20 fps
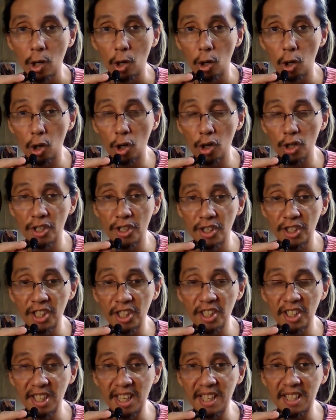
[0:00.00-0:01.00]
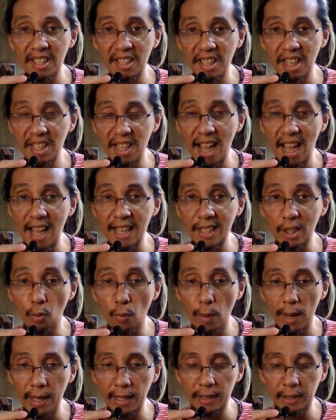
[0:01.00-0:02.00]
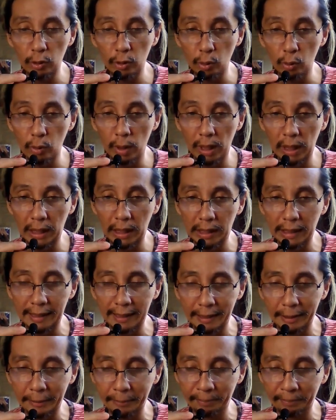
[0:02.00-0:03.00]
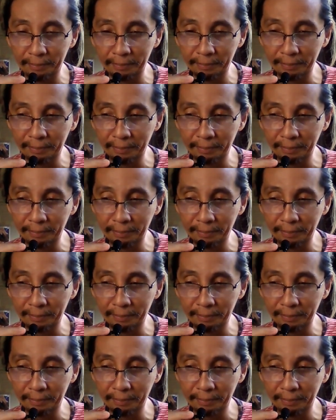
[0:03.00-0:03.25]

Ernst sees this as a way to